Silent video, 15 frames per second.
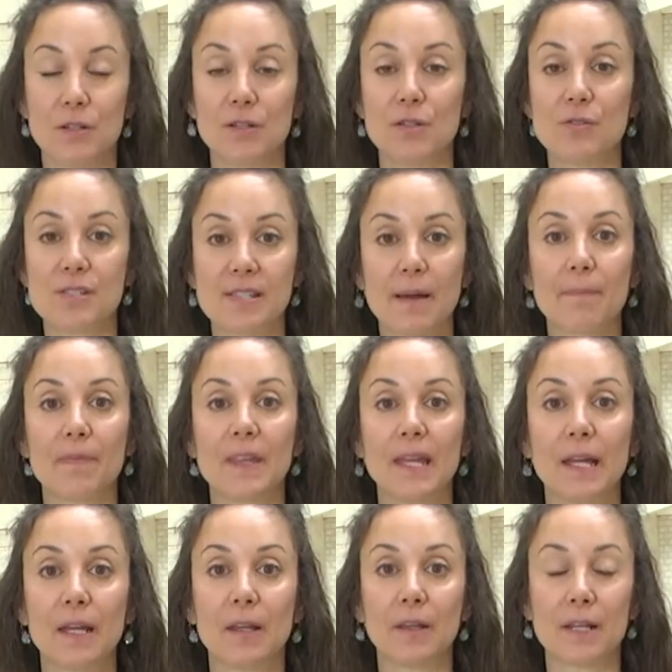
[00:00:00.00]
Do
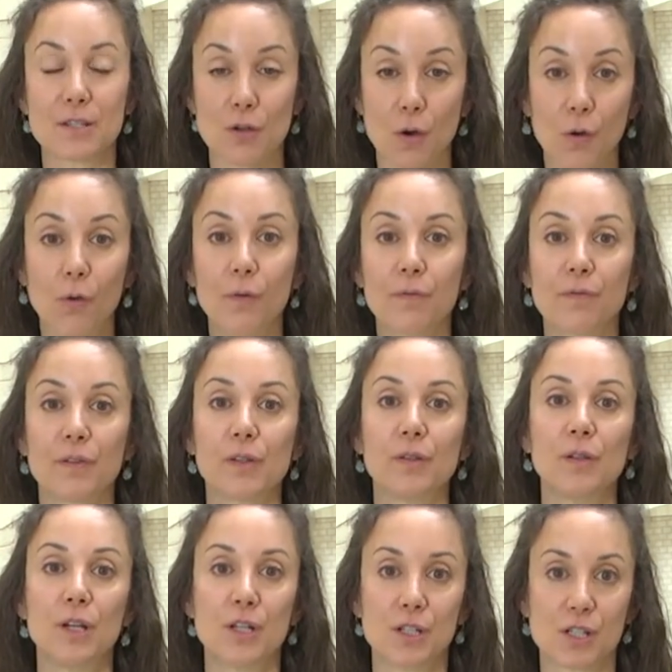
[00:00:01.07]
something that's a whole
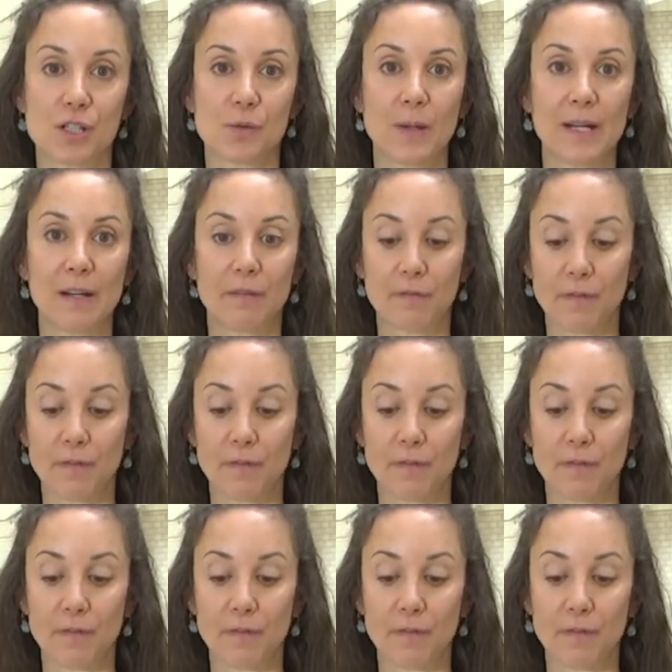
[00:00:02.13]
fruit to sweeten it